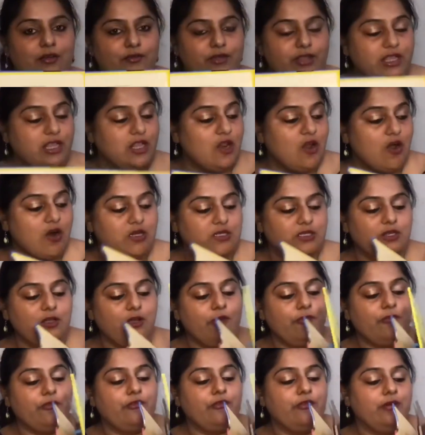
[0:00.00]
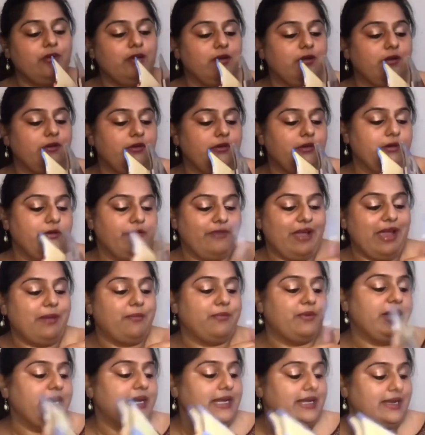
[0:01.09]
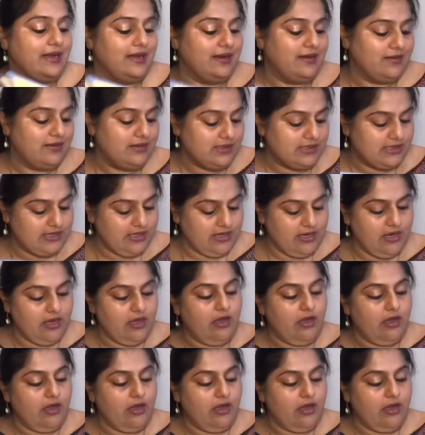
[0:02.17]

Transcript: with lots of vibrant colors,